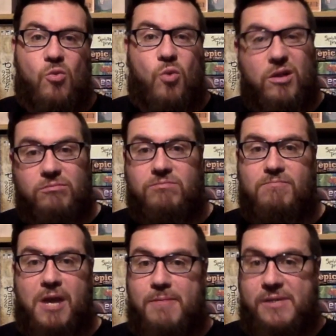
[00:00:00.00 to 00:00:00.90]
Well,
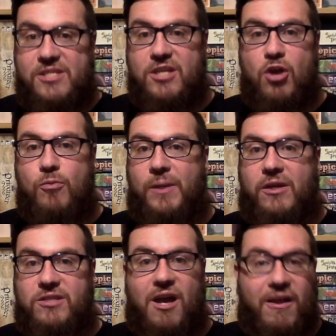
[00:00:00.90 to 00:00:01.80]
maybe so,
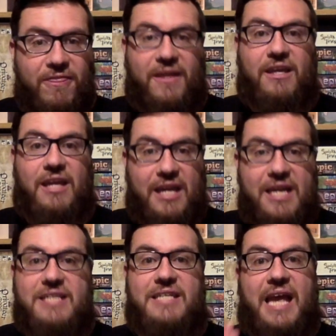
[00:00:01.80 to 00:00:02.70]
because I think it
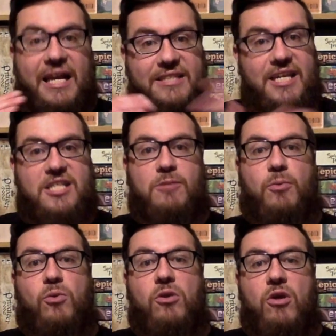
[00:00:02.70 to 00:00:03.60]
is
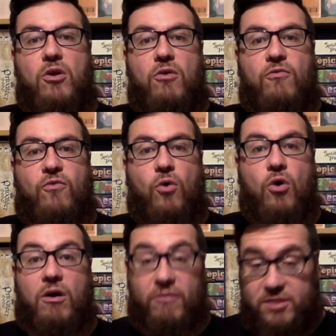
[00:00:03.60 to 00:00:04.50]
accessible
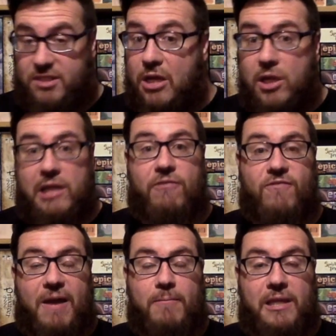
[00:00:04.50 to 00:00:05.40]
for certainly
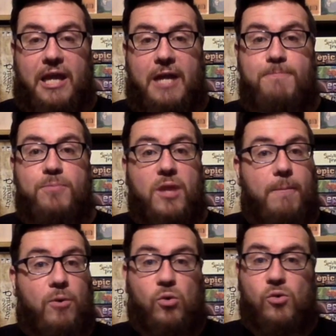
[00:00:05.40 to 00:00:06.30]
family game,
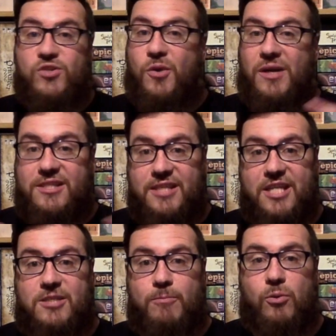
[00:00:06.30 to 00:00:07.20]
but also
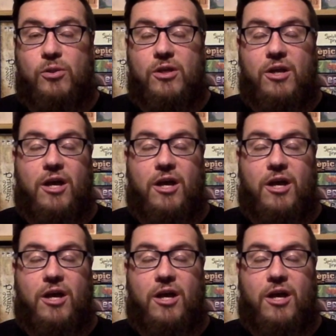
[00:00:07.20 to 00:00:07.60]
accessible